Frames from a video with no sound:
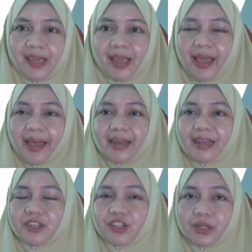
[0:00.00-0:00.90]
and
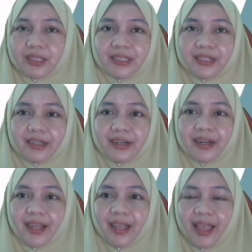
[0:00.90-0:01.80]
shorter
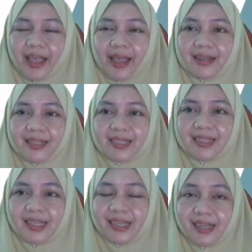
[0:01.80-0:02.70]
at
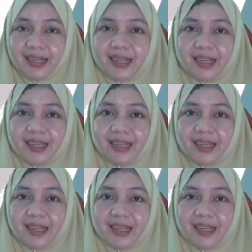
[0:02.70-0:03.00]
CD.